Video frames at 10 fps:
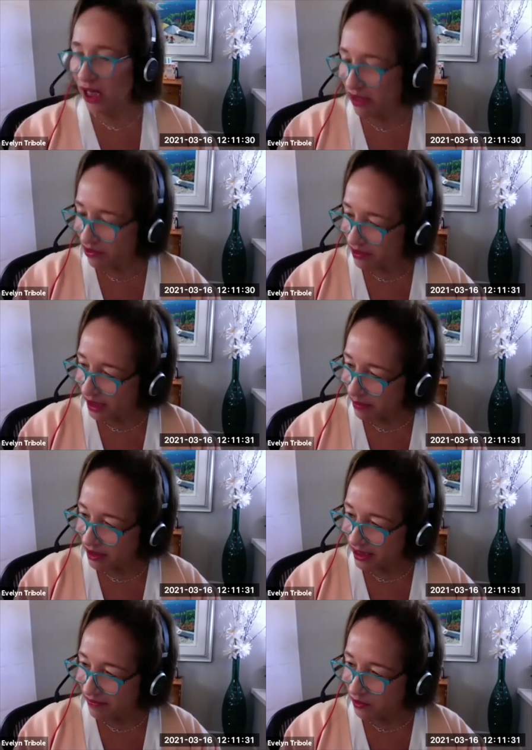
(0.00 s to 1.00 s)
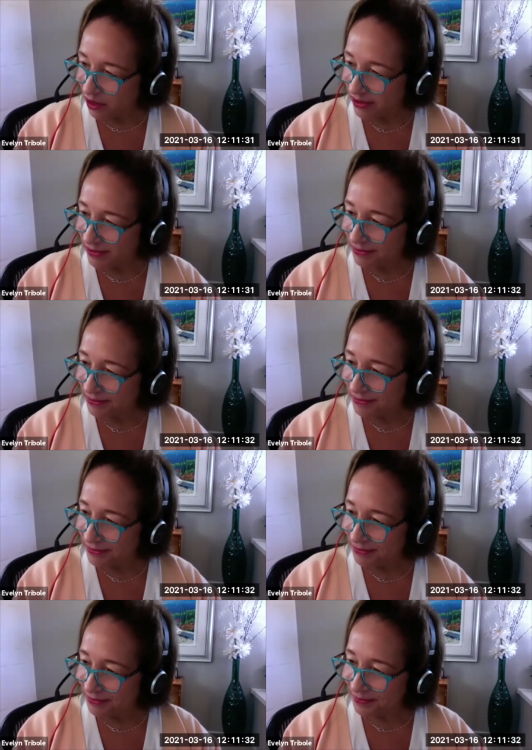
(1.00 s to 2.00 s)
I never thought about that for.
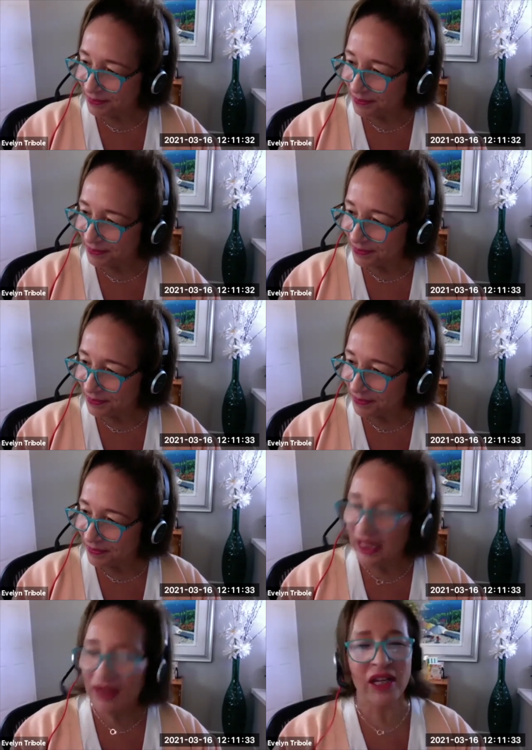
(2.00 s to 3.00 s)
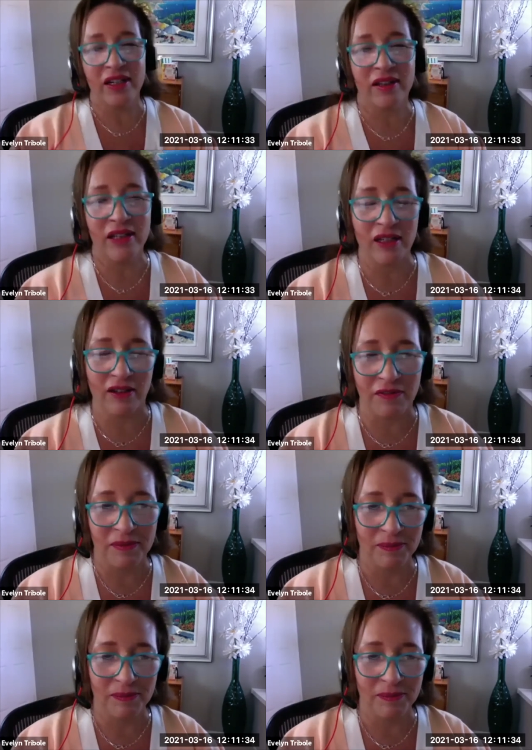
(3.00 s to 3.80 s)
Hmm. Not that I can think of.